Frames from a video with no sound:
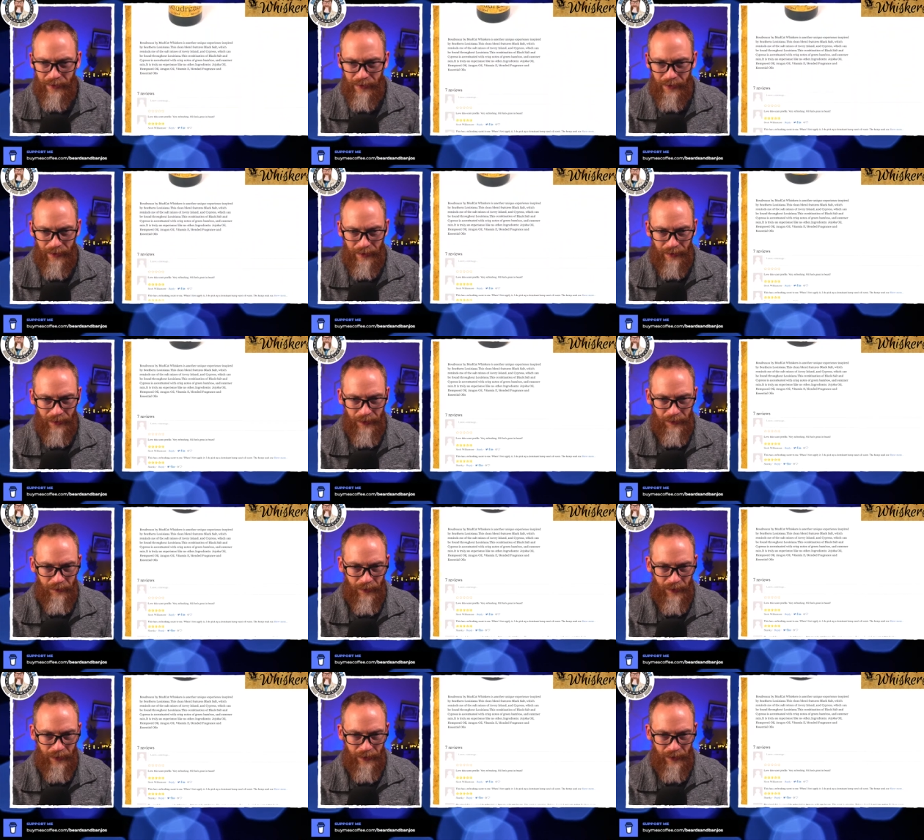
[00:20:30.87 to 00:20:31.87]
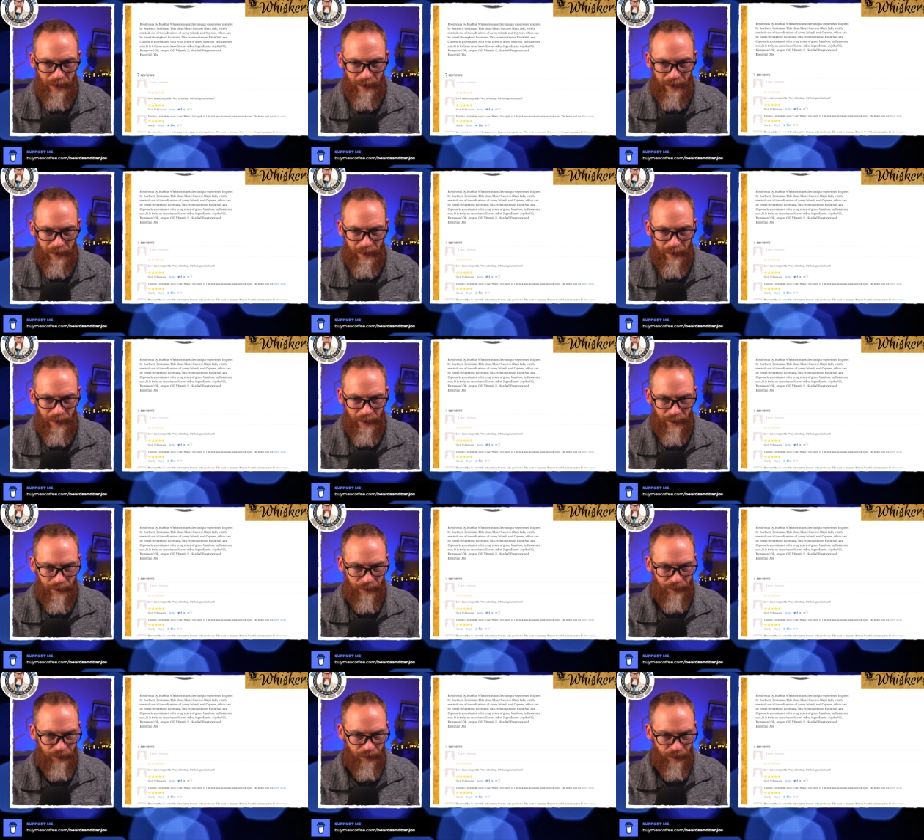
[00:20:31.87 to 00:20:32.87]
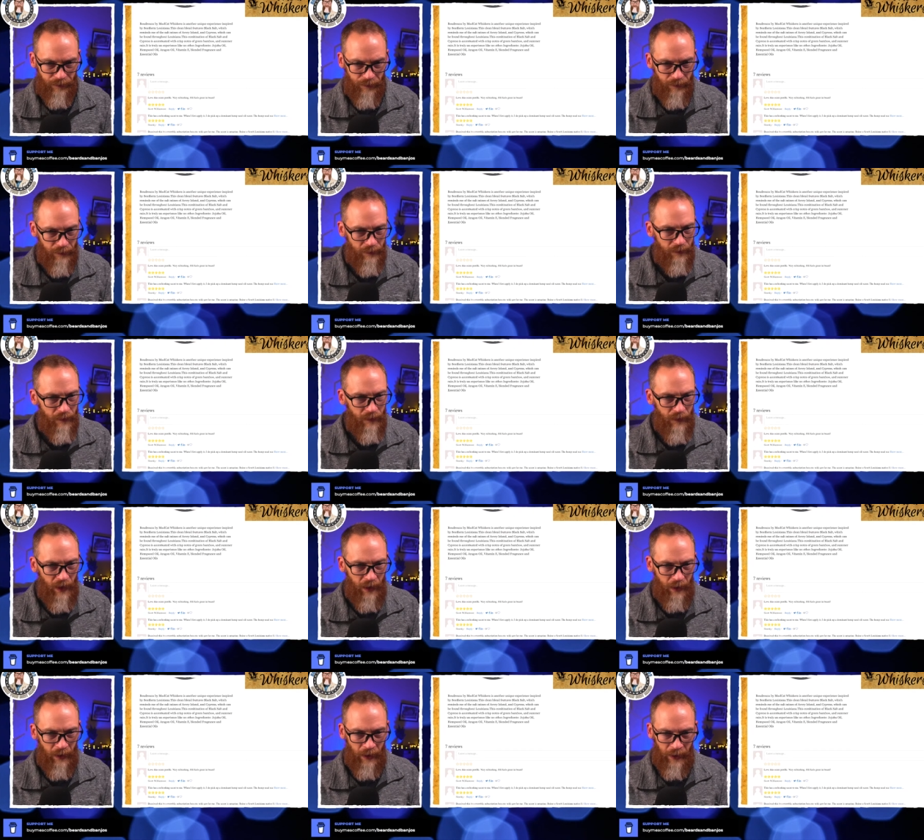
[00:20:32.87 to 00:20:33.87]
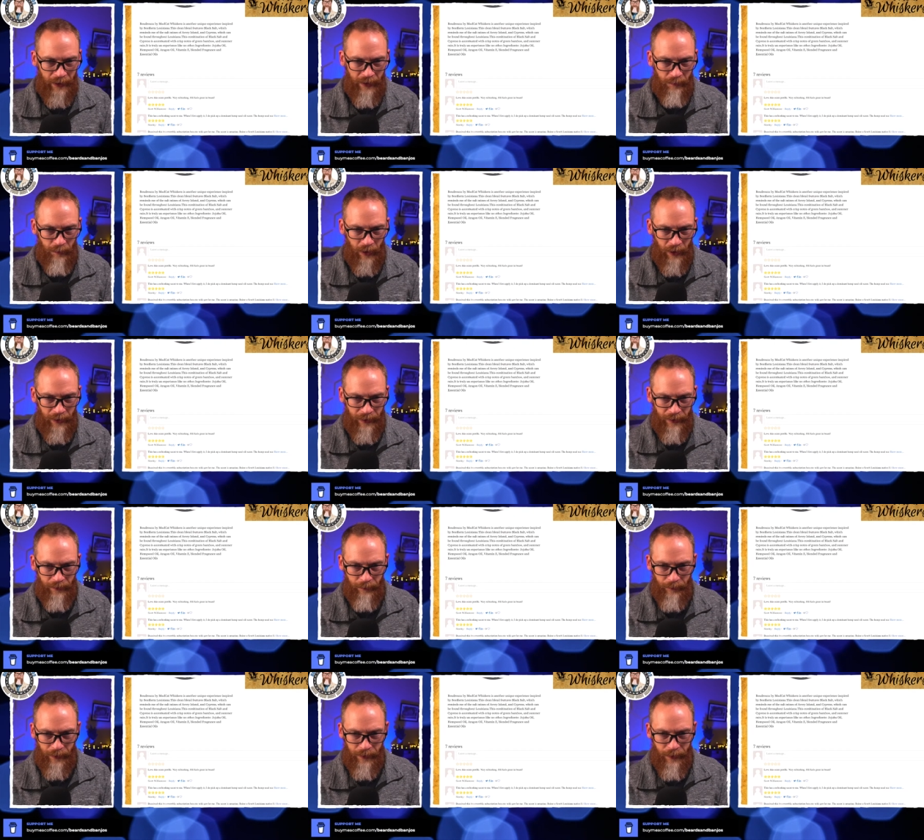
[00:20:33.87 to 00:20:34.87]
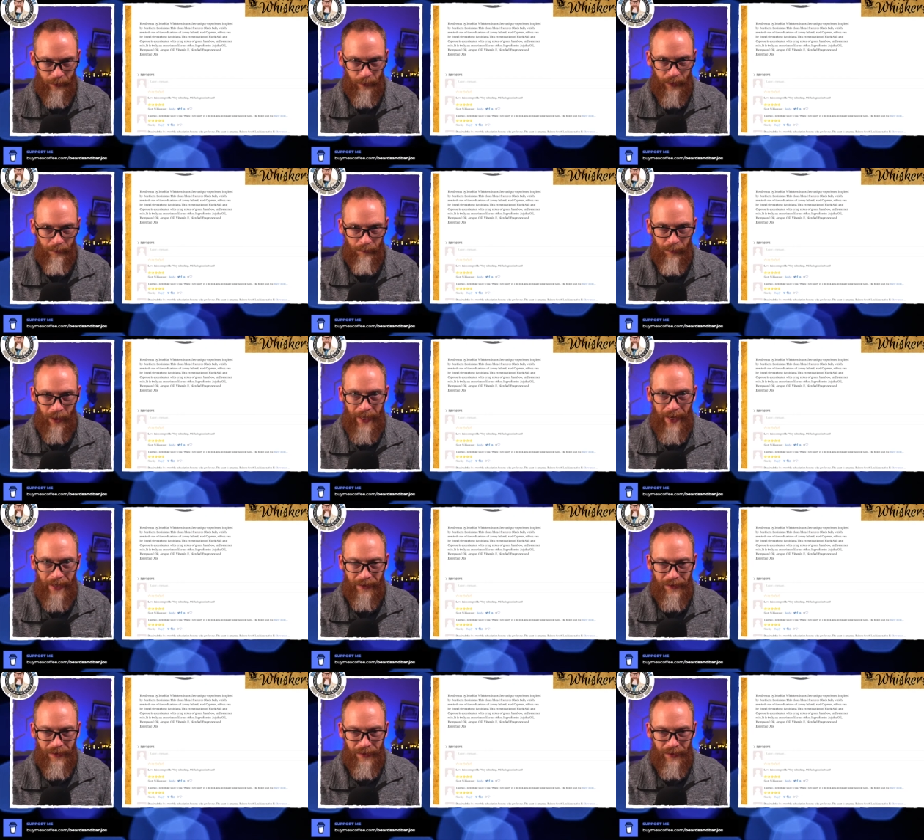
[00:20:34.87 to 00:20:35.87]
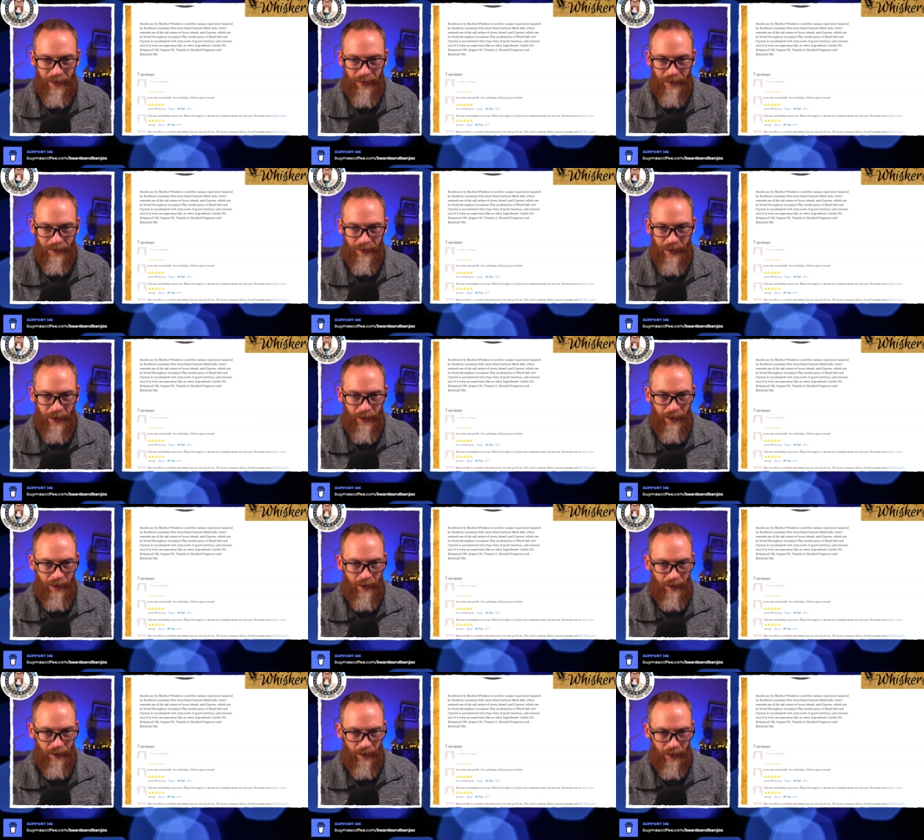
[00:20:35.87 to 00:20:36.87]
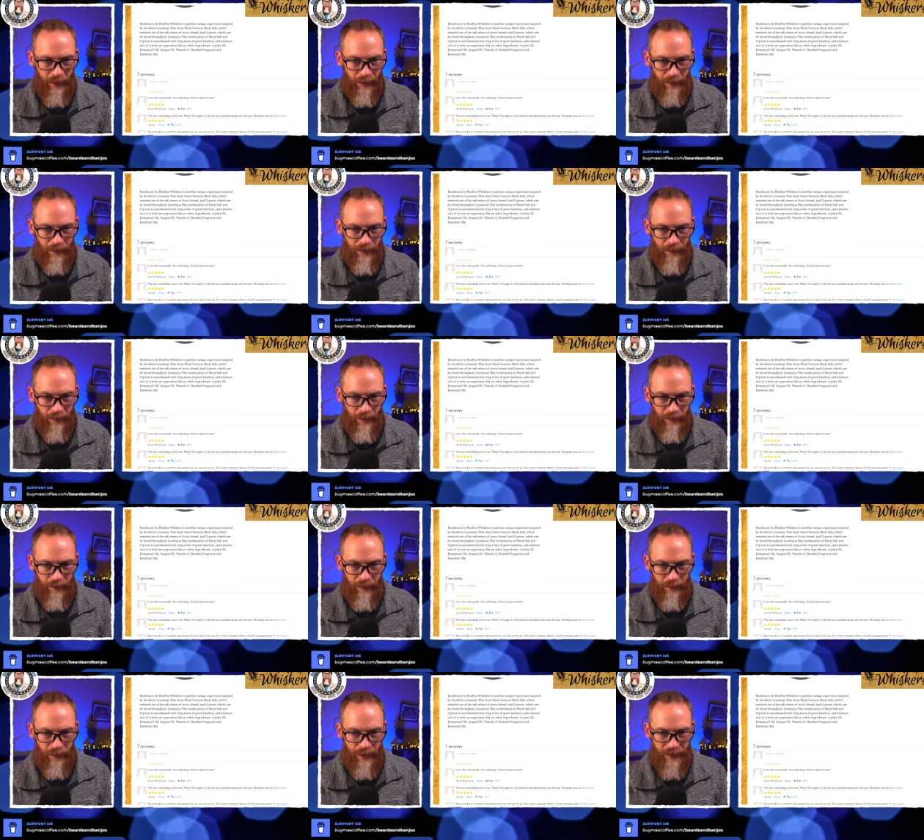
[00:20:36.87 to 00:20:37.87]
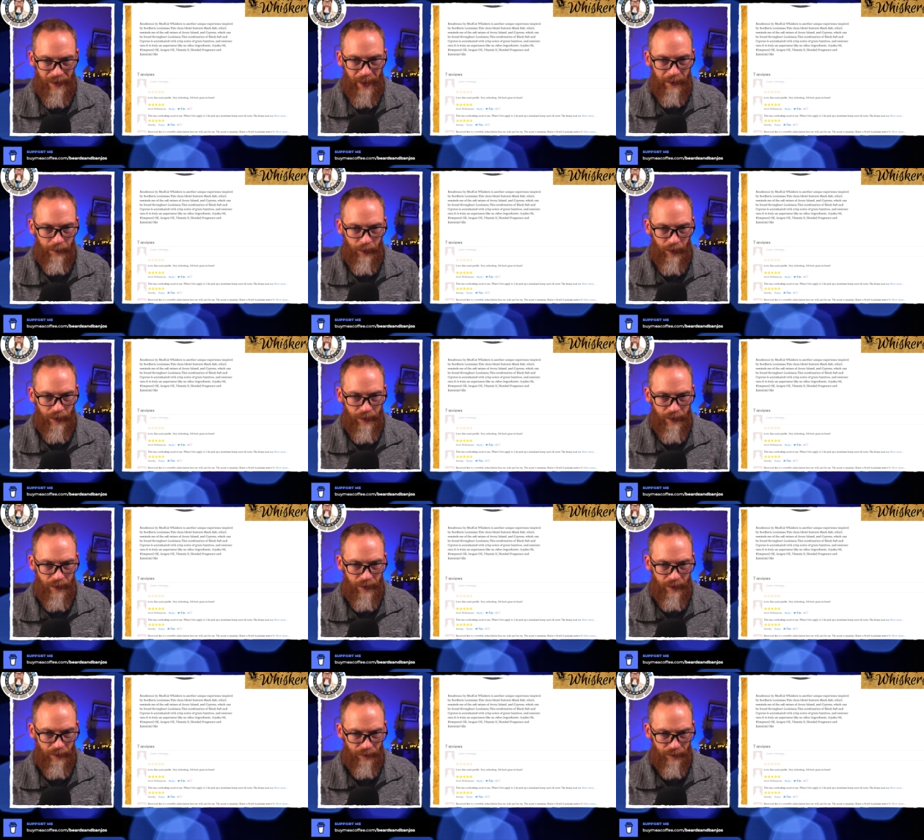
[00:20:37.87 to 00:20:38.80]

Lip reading: And this one is Clean Blend featuring Black Salt, Cypress,